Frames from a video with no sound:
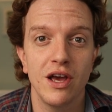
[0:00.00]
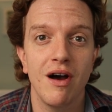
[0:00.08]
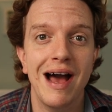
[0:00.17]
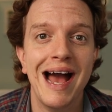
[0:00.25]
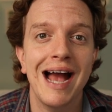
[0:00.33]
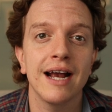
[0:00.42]
They
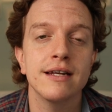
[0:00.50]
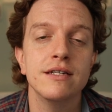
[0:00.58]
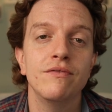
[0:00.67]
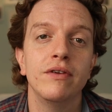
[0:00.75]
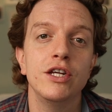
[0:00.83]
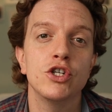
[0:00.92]
are
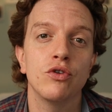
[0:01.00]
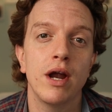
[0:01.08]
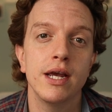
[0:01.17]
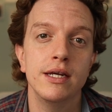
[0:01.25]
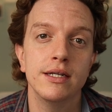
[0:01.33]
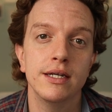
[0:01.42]
actively
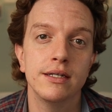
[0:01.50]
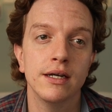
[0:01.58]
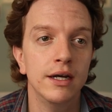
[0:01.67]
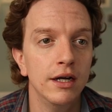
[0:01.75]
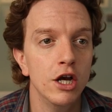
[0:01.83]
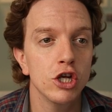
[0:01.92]
traded,
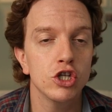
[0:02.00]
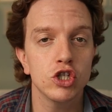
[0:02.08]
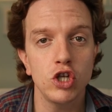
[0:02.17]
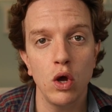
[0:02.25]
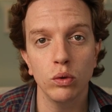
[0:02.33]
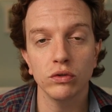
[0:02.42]

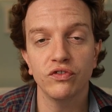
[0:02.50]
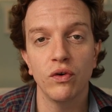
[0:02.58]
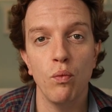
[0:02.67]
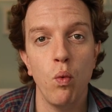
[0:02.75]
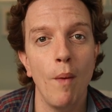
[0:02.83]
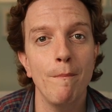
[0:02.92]
sold
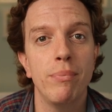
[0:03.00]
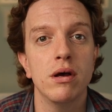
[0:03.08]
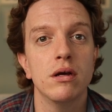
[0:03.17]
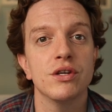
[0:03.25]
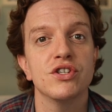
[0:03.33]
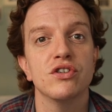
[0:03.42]
from one
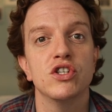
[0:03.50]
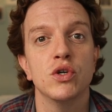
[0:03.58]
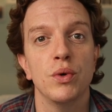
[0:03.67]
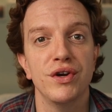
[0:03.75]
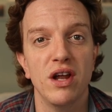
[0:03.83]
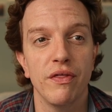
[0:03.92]
person
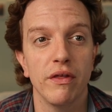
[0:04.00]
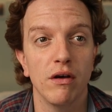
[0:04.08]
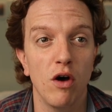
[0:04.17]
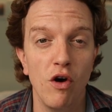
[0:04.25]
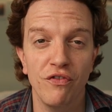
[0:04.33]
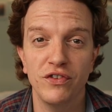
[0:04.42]
to
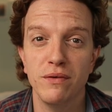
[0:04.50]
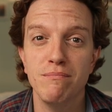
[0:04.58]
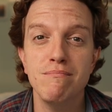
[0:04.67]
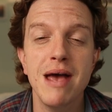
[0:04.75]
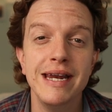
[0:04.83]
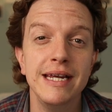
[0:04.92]
another,
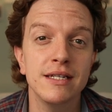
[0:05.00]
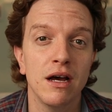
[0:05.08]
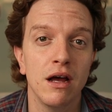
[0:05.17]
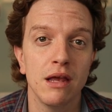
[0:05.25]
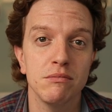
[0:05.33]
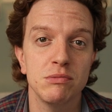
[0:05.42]
often many
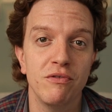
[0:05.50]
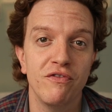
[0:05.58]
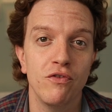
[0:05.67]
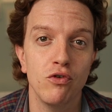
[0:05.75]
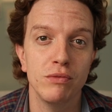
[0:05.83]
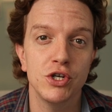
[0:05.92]
times
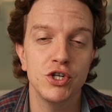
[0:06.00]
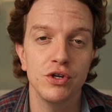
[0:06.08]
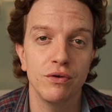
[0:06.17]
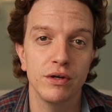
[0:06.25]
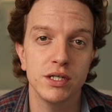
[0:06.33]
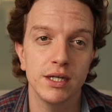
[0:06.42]
before
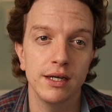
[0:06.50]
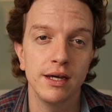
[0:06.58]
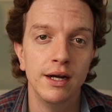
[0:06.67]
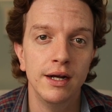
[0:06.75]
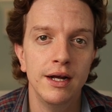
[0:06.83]
maturity,